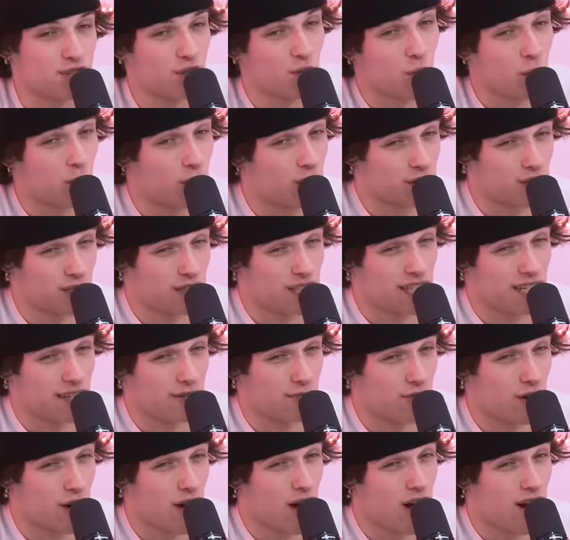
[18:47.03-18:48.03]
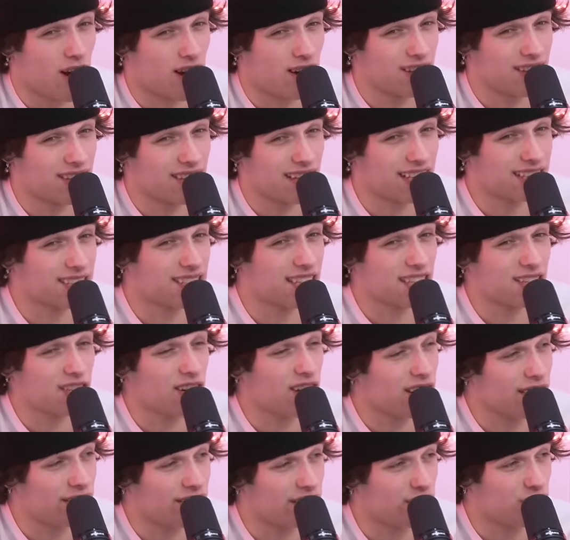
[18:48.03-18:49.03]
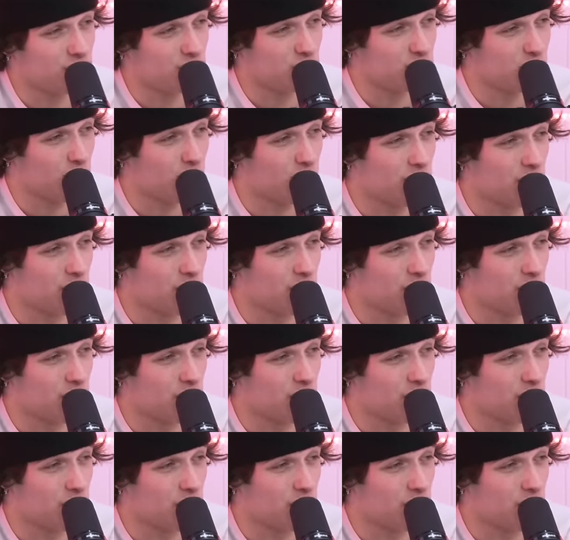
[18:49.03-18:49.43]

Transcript: the worst to eat raw. That's like not even enjoyable.